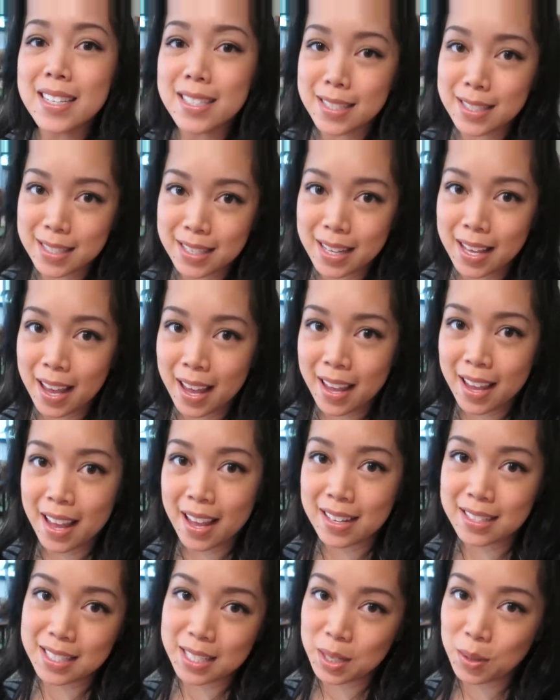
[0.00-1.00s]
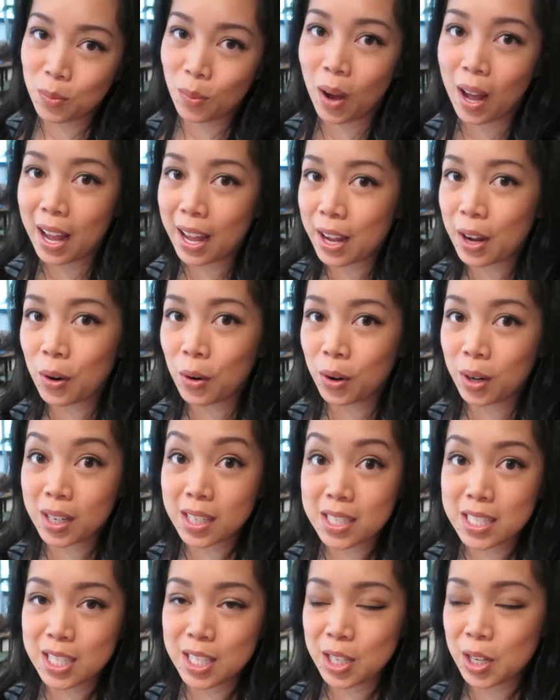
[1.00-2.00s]
C-A-N-D-Y or
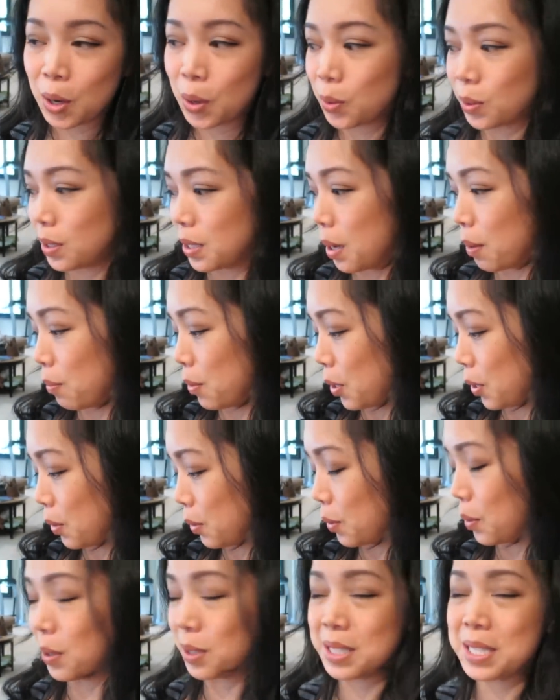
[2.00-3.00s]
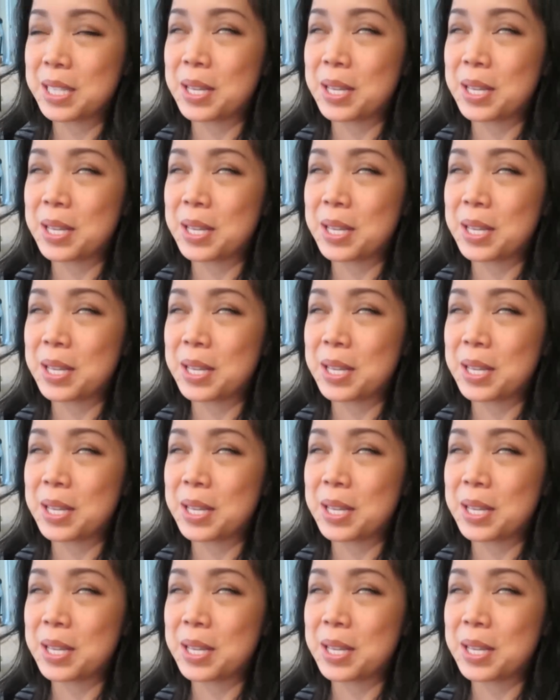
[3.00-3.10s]
a T-O-W or